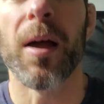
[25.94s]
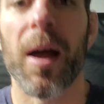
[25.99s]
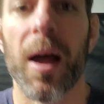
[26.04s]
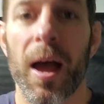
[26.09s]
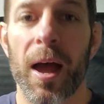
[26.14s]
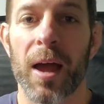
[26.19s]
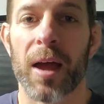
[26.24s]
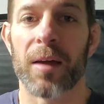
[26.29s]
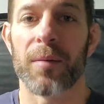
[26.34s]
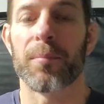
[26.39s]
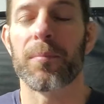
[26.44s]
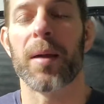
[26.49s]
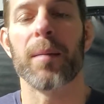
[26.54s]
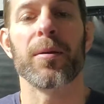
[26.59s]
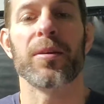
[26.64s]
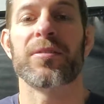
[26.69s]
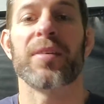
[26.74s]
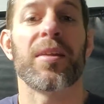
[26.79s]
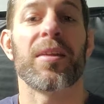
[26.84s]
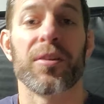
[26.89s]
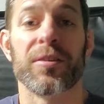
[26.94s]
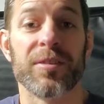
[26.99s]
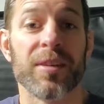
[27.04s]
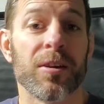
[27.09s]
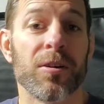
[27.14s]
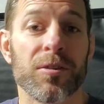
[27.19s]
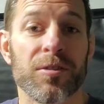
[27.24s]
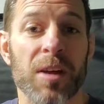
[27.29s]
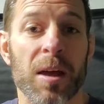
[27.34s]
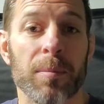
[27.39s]
And maybe it's at the
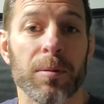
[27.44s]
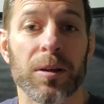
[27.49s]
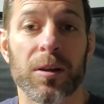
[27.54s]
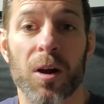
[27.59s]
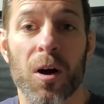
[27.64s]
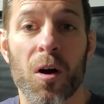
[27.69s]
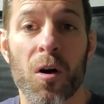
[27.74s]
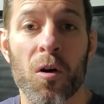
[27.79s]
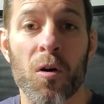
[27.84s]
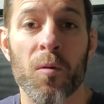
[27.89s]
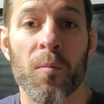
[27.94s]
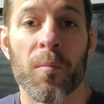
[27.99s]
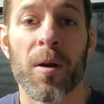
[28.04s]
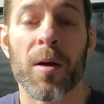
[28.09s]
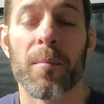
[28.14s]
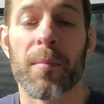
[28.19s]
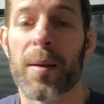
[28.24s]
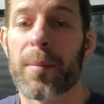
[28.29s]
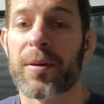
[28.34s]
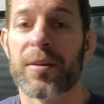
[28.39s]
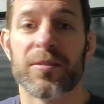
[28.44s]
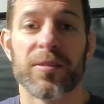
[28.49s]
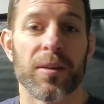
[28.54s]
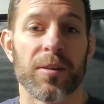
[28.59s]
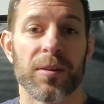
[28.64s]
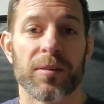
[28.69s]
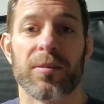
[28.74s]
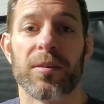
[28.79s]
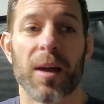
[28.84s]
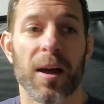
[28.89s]
dinner table at home, maybe it's at
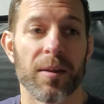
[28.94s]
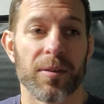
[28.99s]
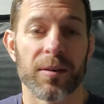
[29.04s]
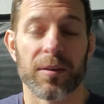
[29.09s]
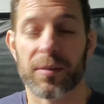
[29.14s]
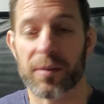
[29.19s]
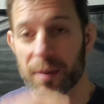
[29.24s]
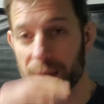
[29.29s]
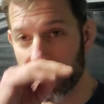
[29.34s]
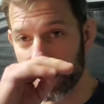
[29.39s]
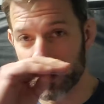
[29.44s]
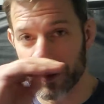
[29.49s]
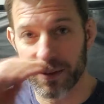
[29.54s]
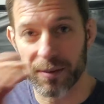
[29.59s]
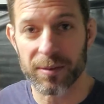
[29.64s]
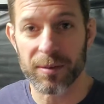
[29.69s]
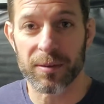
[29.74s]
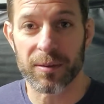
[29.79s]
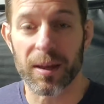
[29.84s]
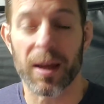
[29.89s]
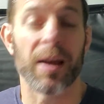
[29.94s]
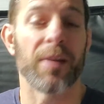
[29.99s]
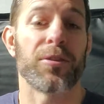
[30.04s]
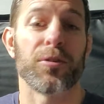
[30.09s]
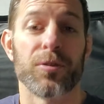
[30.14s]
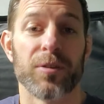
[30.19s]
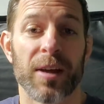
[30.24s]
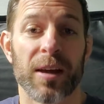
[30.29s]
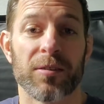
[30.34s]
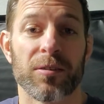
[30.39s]

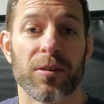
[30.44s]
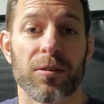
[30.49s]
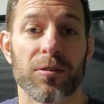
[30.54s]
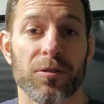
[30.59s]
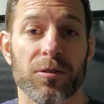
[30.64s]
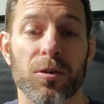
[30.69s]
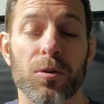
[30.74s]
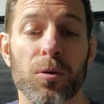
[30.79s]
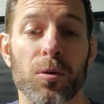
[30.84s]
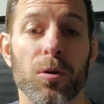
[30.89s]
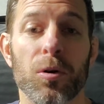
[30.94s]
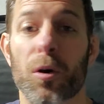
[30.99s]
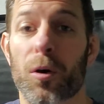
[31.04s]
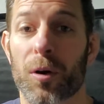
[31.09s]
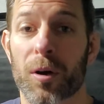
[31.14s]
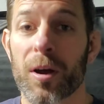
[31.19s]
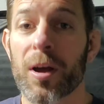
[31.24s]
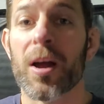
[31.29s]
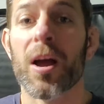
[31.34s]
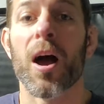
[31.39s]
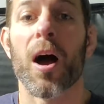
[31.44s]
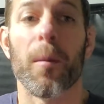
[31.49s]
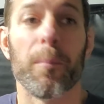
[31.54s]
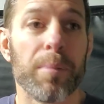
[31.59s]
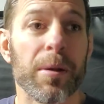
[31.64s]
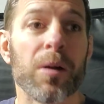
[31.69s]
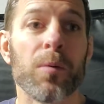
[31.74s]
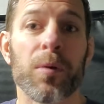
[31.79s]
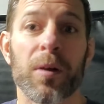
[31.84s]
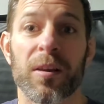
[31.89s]
their desk at school, or a
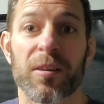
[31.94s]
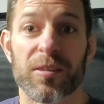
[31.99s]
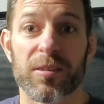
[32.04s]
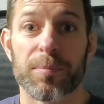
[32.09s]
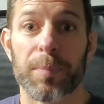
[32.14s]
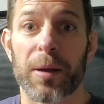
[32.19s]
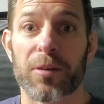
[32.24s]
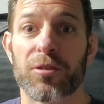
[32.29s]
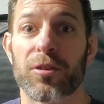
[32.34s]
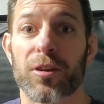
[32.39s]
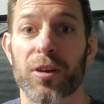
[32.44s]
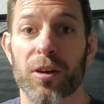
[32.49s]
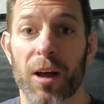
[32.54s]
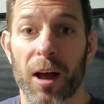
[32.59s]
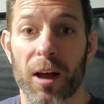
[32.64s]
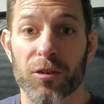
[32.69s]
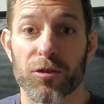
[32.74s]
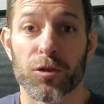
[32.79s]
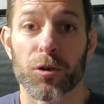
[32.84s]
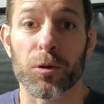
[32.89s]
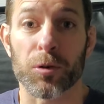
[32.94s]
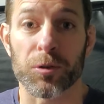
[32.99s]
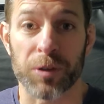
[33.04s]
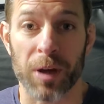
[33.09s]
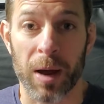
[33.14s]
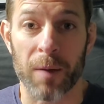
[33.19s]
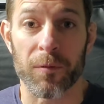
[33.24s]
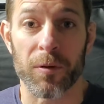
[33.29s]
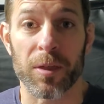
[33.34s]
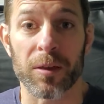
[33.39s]
big one is especially circle
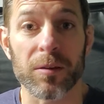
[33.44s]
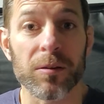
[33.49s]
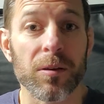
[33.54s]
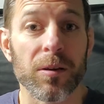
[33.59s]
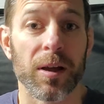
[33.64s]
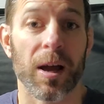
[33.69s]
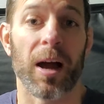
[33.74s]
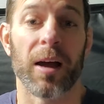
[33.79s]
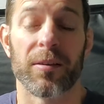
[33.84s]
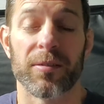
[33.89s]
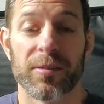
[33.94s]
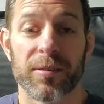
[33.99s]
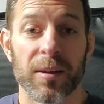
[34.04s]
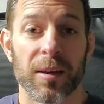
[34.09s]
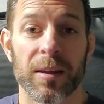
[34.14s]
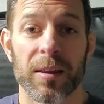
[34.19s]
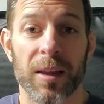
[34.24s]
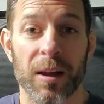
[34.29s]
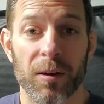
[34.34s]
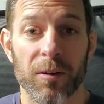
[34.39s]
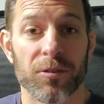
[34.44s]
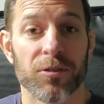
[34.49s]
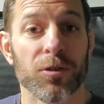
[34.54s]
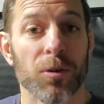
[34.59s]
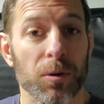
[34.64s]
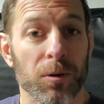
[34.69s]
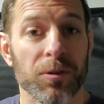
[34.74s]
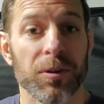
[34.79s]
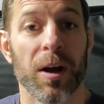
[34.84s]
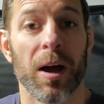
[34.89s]
time for the little guys sitting there at
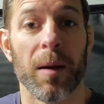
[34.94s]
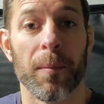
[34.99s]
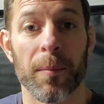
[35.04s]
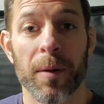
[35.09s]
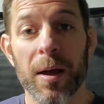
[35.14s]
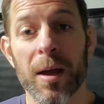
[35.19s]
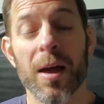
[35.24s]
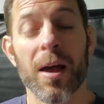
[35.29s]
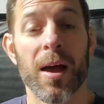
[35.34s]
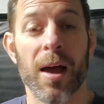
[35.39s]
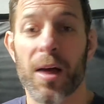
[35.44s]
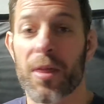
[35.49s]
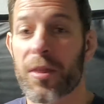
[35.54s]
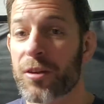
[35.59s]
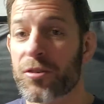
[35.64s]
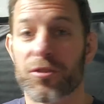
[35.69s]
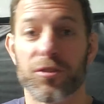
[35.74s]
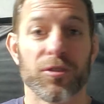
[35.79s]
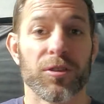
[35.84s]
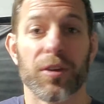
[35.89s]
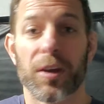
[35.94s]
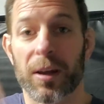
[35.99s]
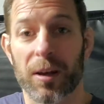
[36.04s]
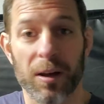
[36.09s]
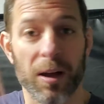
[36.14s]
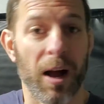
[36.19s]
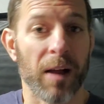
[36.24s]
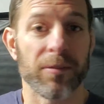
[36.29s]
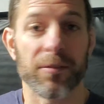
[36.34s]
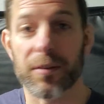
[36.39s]
circle time, and they
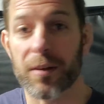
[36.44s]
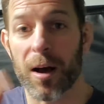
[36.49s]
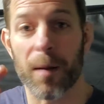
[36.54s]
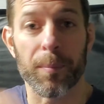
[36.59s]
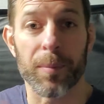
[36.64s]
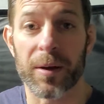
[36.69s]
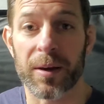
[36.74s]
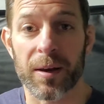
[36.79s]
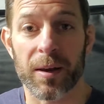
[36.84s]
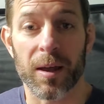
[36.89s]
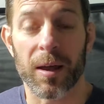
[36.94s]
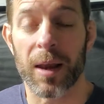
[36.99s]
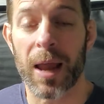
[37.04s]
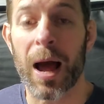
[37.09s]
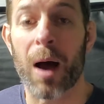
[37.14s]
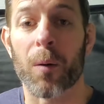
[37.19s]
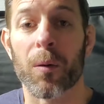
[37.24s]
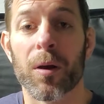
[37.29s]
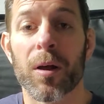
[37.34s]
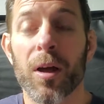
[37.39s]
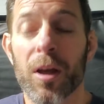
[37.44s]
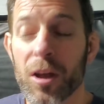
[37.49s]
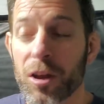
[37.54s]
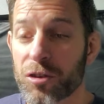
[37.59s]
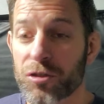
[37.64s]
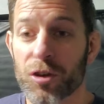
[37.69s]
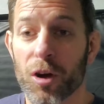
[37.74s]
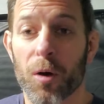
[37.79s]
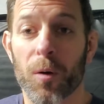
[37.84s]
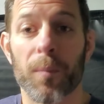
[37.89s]
constantly up and out.
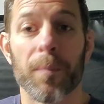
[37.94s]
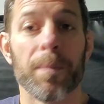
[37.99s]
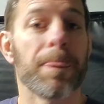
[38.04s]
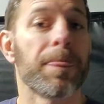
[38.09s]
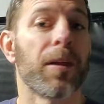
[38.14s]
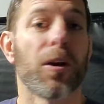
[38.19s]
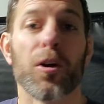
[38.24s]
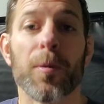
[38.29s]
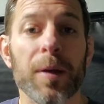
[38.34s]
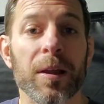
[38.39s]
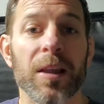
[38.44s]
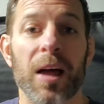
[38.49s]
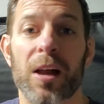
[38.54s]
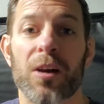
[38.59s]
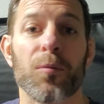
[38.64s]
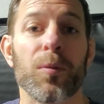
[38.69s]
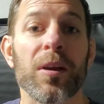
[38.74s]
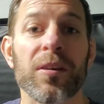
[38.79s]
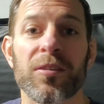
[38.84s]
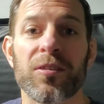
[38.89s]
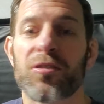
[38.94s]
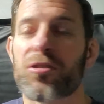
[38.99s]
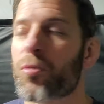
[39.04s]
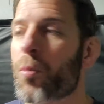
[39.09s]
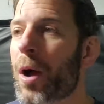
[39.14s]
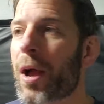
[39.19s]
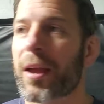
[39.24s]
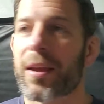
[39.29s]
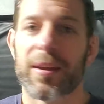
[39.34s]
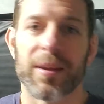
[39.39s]
So there could be a lot of reasons
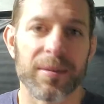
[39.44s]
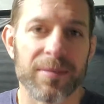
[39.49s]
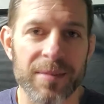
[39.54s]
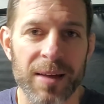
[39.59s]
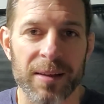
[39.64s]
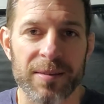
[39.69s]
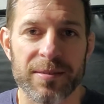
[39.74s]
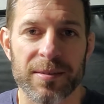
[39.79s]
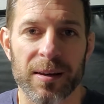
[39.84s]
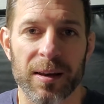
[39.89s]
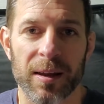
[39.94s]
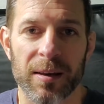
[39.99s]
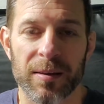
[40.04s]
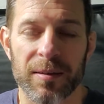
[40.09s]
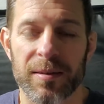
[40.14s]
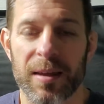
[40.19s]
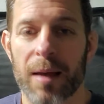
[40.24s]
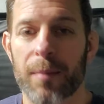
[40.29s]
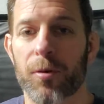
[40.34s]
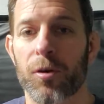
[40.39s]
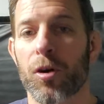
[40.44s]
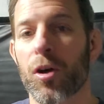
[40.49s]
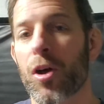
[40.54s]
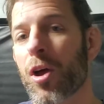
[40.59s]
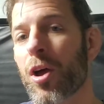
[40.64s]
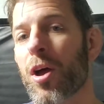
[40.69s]
why a kid's not sitting at the table.